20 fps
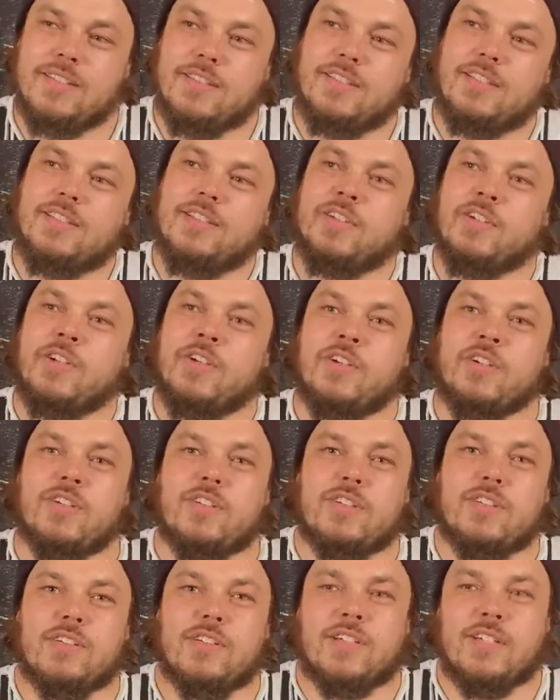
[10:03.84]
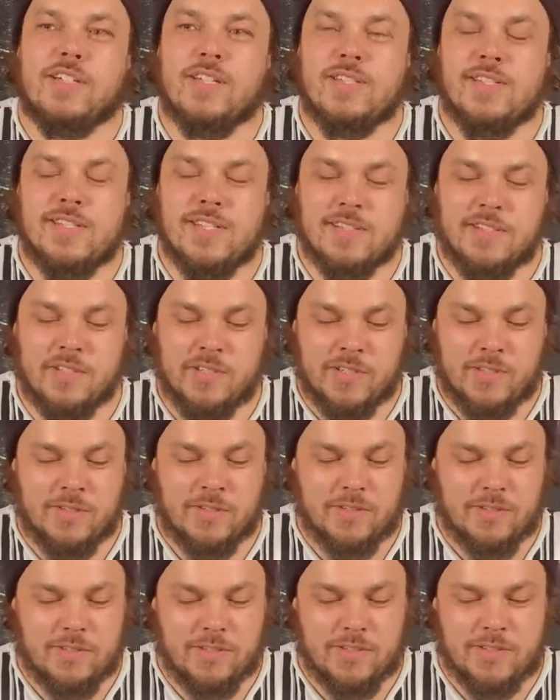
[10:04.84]
you know, it's easy
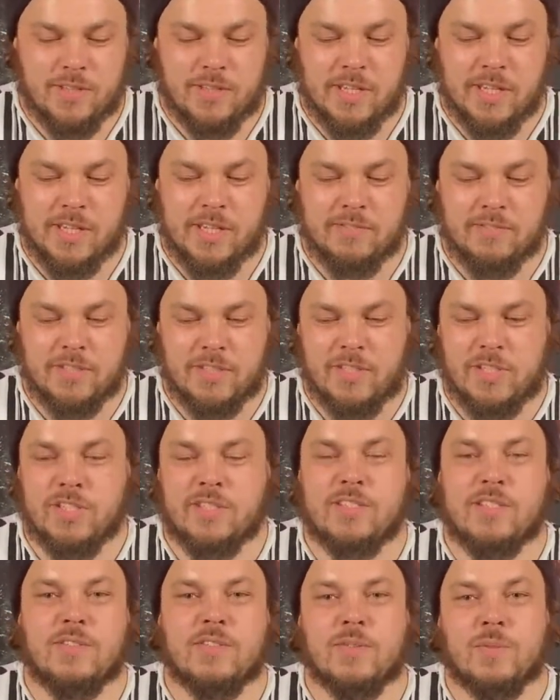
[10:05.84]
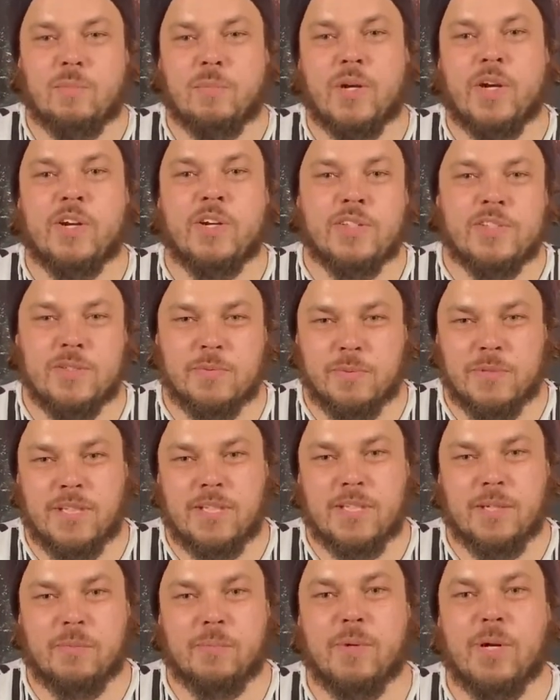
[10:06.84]
to think of it just as your parents
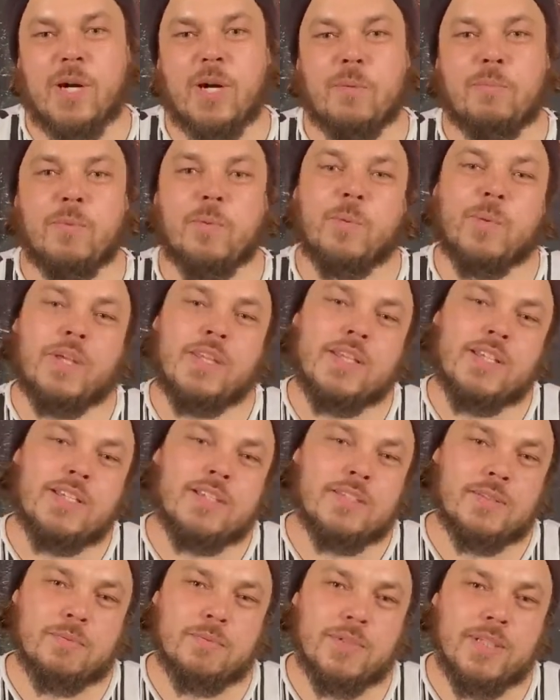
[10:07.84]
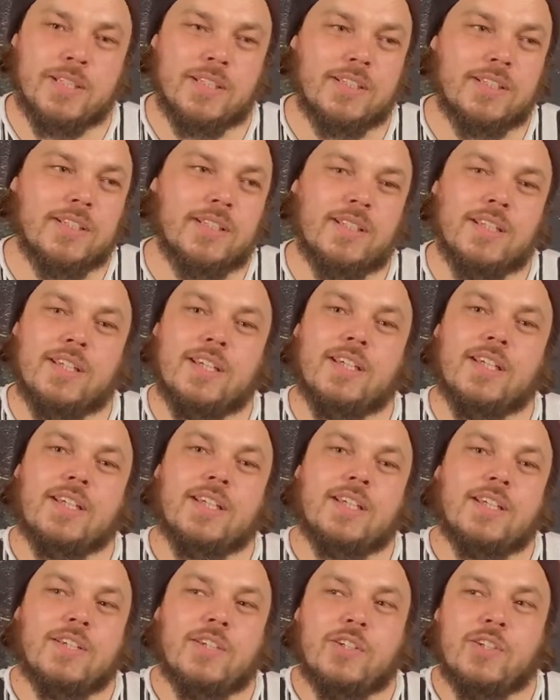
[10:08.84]
splitting apart, but when they split,
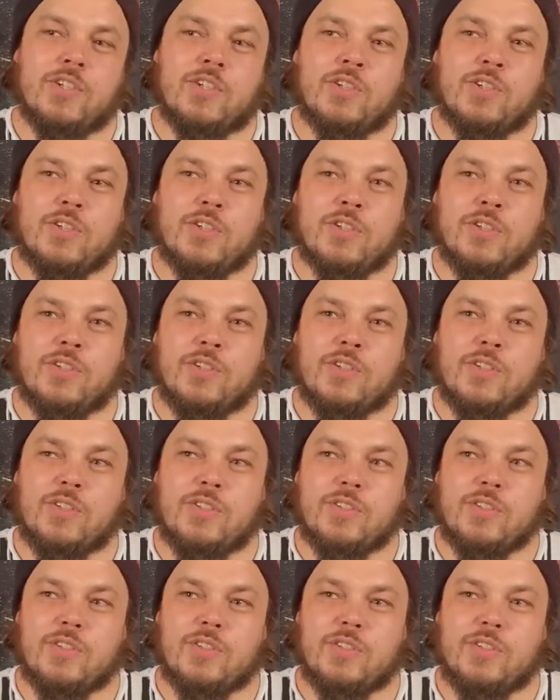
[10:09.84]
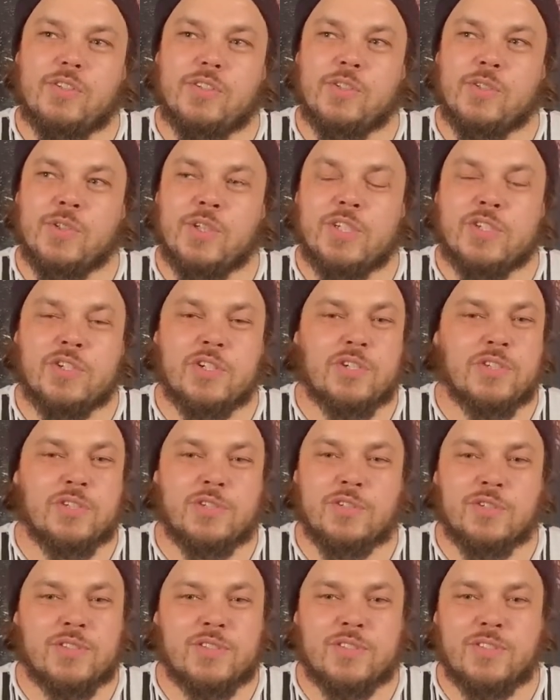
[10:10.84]
you know, you
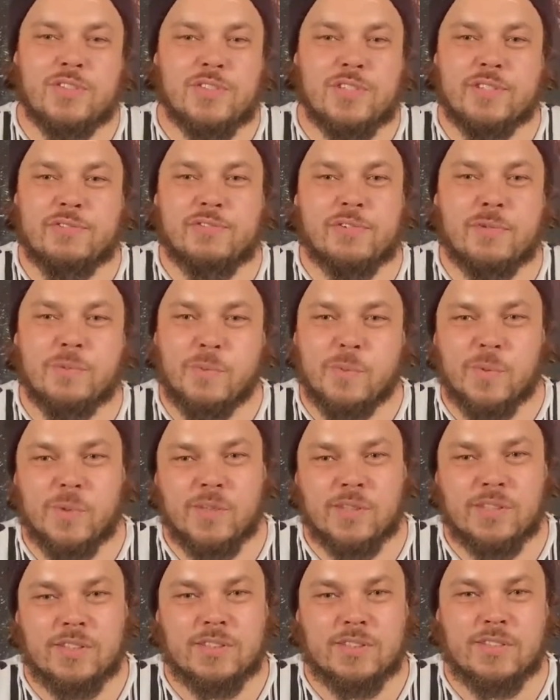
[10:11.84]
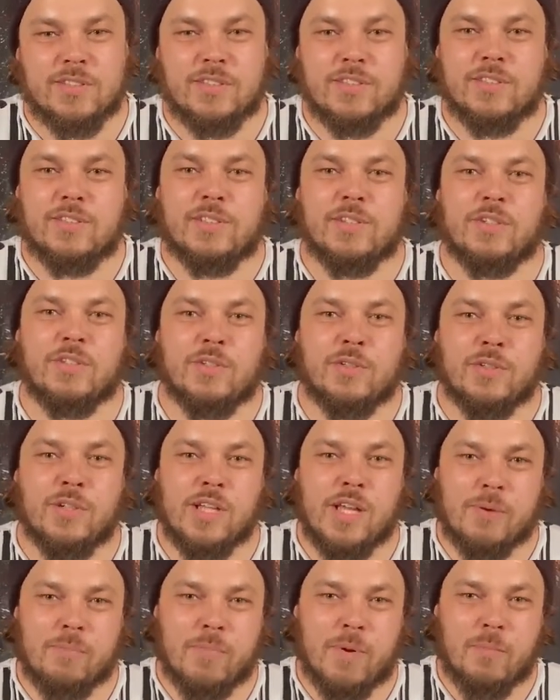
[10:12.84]
introduced to different worlds. You know,
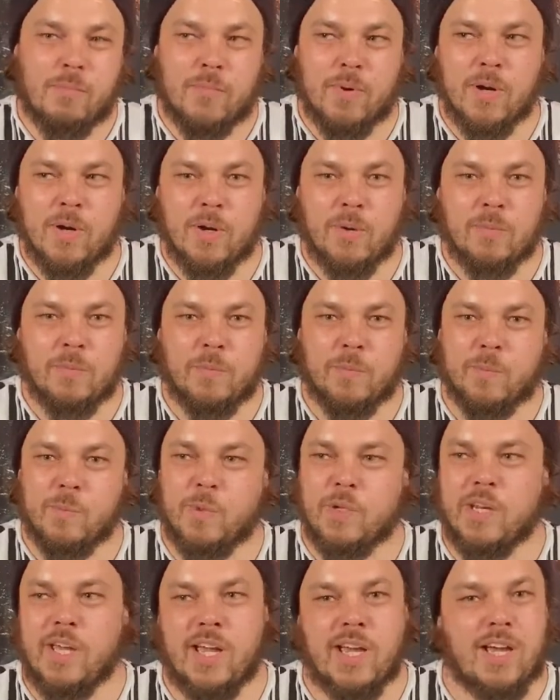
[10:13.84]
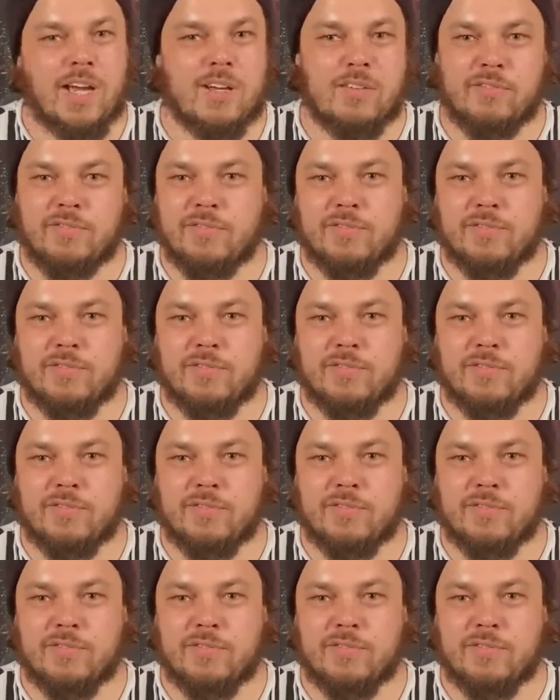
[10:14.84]
like my mom would have